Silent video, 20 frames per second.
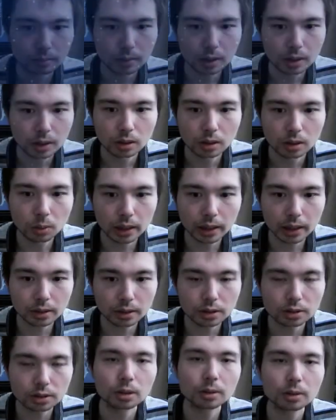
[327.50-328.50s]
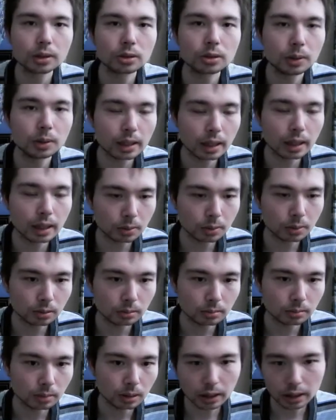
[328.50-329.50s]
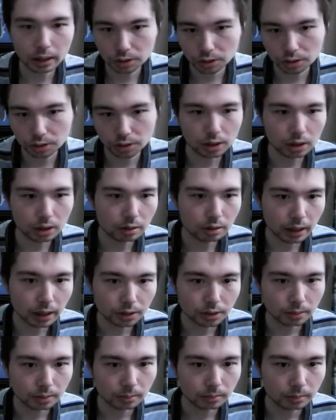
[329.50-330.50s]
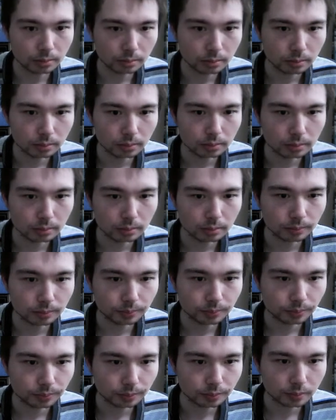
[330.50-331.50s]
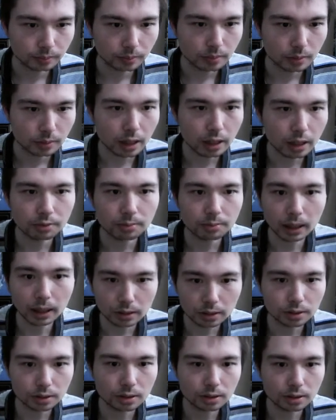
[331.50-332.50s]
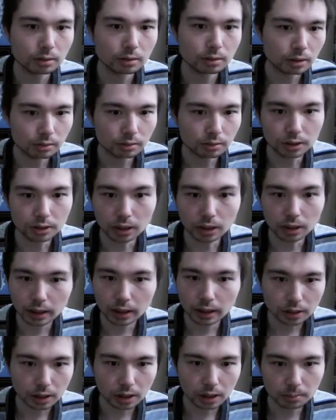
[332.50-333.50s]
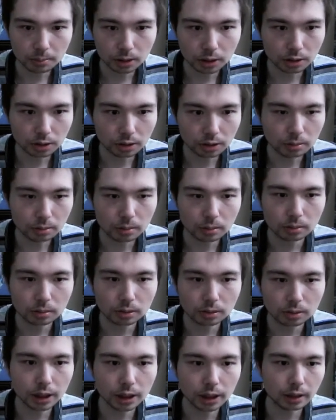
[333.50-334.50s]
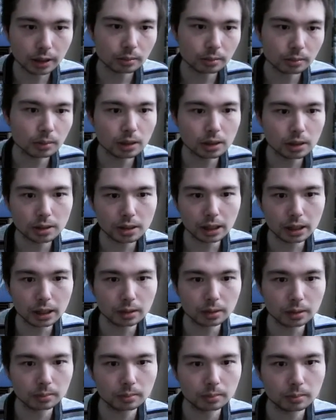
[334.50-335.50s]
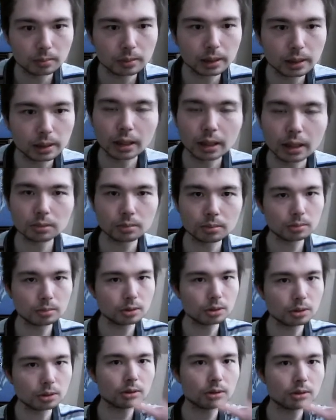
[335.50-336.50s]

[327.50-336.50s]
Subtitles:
White is going to win that pawn, but let's just see the rest. If Magnus didn't resign, let's say he pushes his pawn, check, and then take. Now, the rook